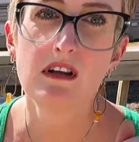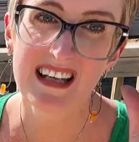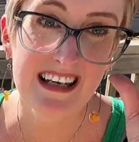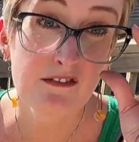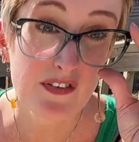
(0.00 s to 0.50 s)

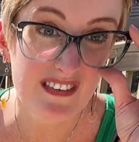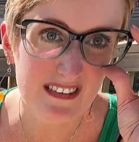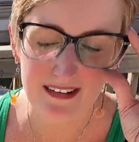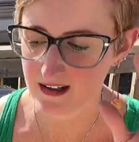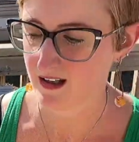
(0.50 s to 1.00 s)
leaves.
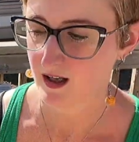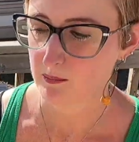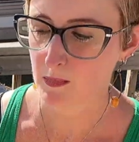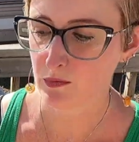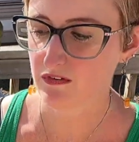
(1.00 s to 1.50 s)

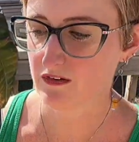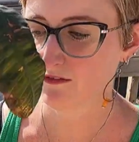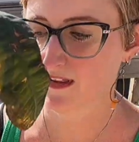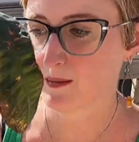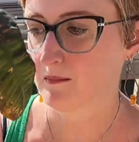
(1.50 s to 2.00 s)
Most of
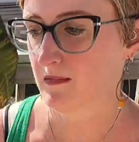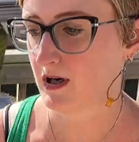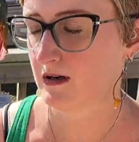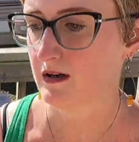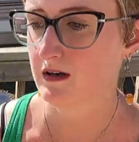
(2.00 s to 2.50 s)
them
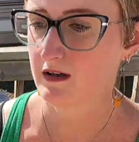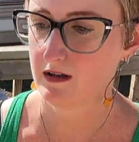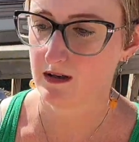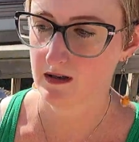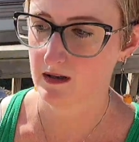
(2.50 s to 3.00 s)
are
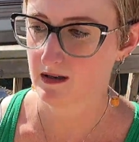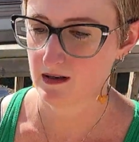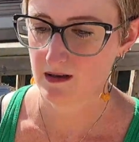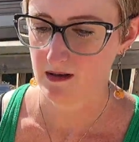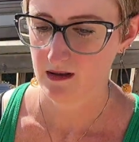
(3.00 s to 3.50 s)

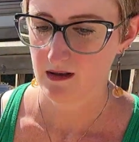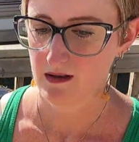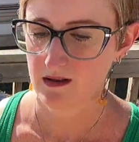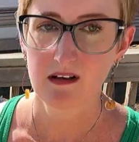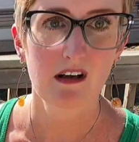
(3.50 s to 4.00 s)

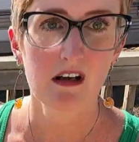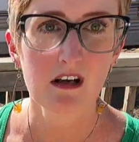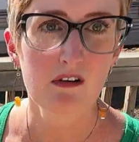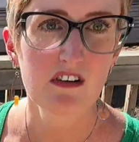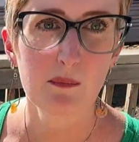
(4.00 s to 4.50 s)
gonna
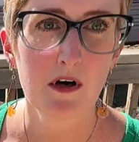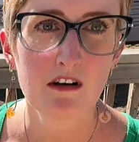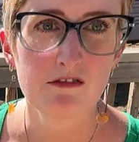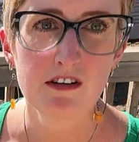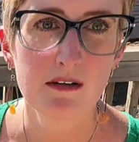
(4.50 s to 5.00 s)
crisp
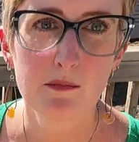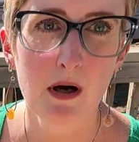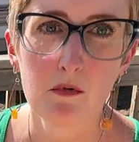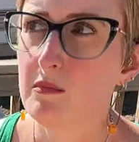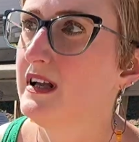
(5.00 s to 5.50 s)
off,
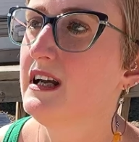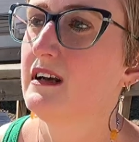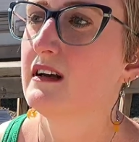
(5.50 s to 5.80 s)
probably.